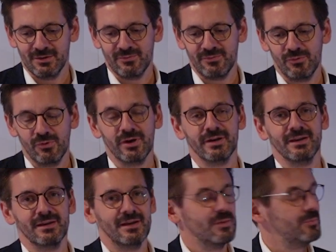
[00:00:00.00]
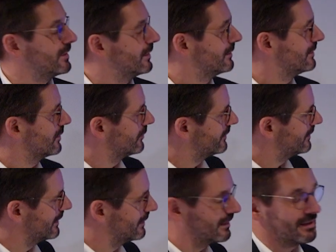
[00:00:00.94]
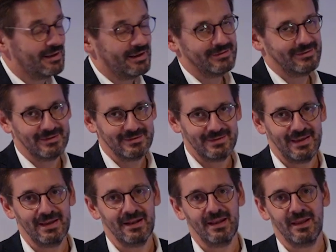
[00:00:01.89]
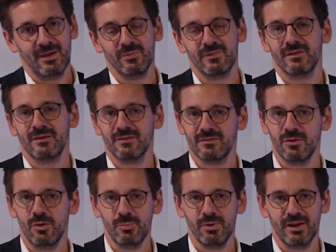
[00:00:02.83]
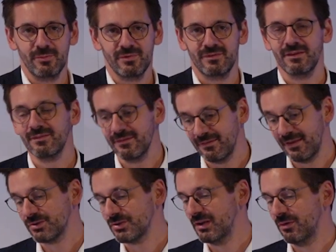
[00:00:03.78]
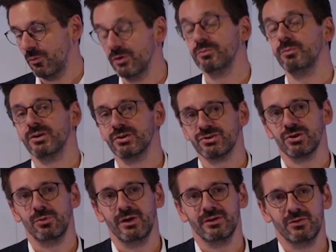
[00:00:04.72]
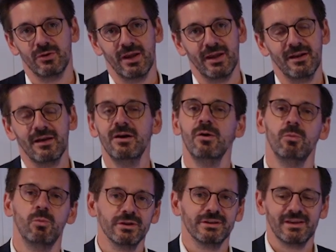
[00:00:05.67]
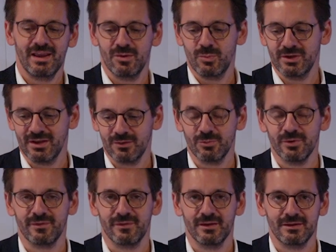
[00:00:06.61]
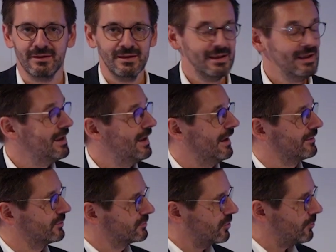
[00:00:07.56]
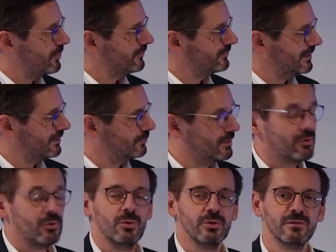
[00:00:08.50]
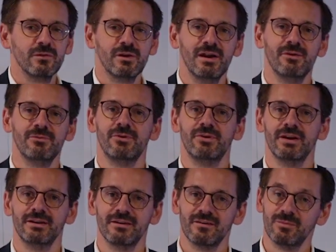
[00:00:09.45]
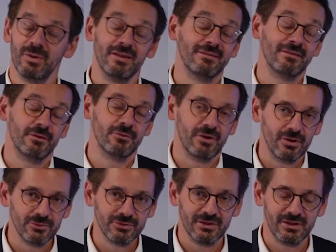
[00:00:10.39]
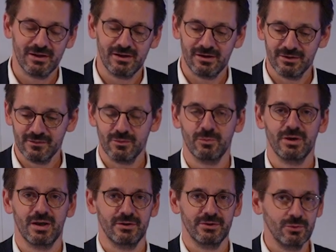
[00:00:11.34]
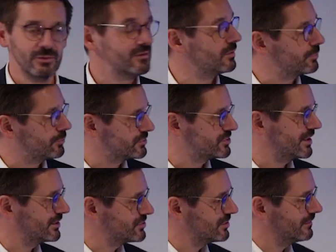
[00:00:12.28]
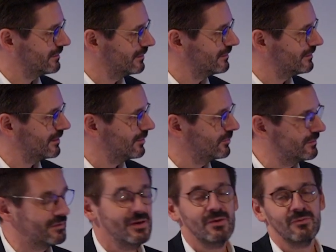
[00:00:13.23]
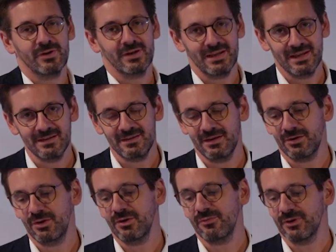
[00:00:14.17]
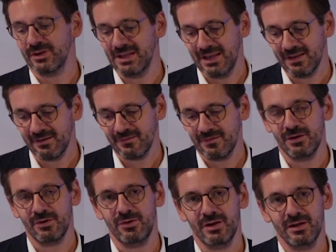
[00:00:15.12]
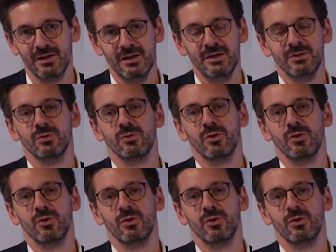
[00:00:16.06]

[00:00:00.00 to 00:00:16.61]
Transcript: for the ability of signal lighting, tail lamps, stop lamps. This is actually what we are showing together, what can be done with it. And on top of that, we are also covering the space around the car. So we are using projection systems for the interior, for the exterior, to